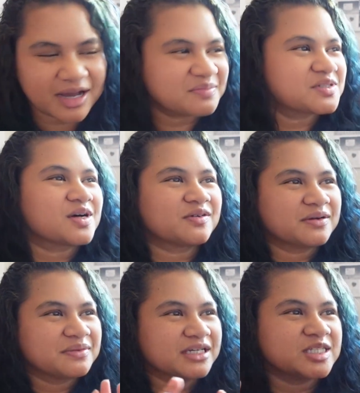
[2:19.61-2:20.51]
I'm sorry
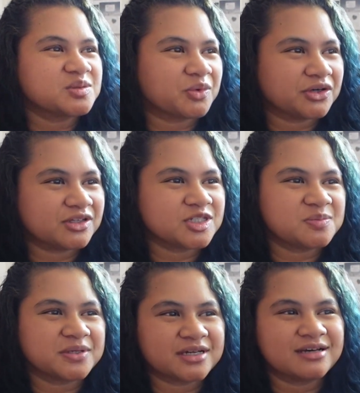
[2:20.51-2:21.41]
I'm getting spoilers
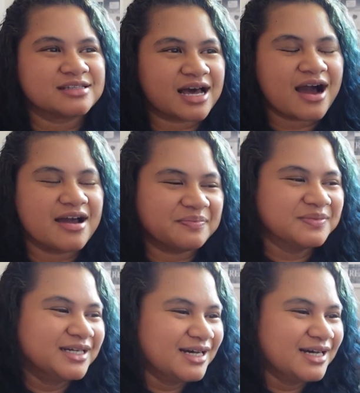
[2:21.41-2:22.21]
because I'm